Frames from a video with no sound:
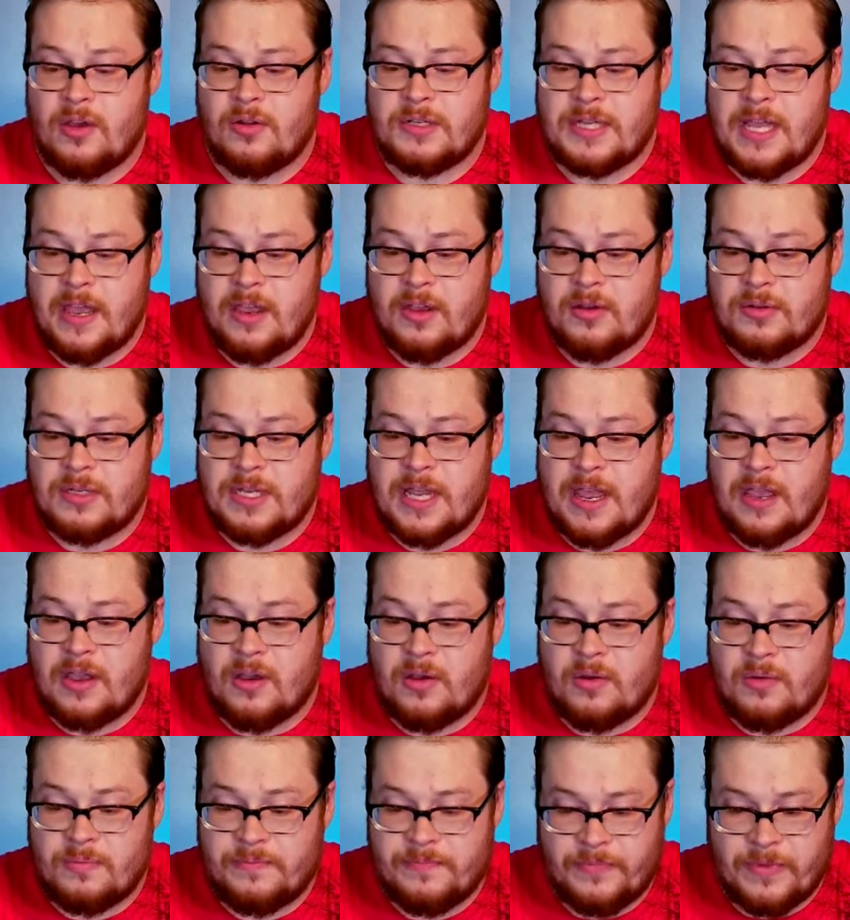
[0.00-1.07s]
Tago,
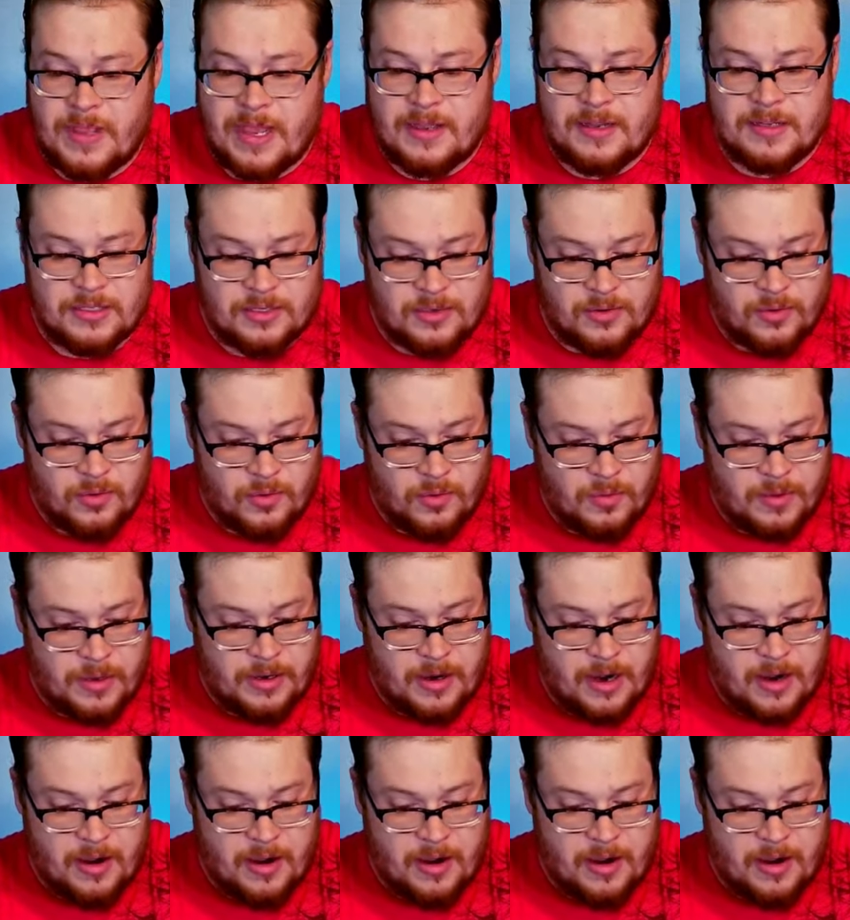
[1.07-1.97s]
Tago. That is cool one.